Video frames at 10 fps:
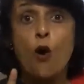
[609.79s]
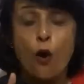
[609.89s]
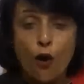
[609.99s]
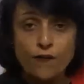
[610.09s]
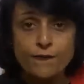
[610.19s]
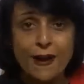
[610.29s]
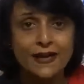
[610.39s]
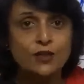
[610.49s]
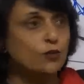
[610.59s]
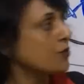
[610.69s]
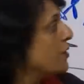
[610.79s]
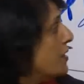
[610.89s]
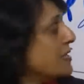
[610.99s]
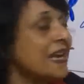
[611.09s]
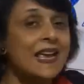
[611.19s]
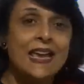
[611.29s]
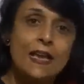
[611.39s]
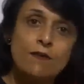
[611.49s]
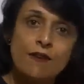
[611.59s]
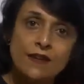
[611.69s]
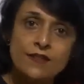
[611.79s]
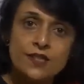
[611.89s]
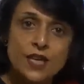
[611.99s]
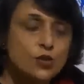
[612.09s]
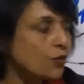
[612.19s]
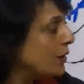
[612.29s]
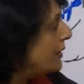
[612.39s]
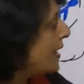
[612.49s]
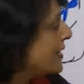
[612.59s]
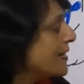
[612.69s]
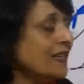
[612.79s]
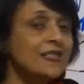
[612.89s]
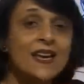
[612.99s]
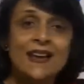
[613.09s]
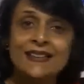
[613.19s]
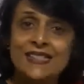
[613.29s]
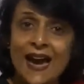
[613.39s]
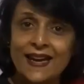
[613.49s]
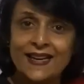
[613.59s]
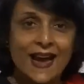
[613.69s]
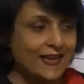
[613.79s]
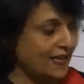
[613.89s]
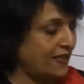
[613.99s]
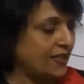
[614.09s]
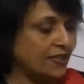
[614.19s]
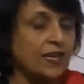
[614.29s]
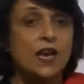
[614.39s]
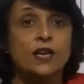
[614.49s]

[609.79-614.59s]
of mitosis in one stage only, that is dikinesis.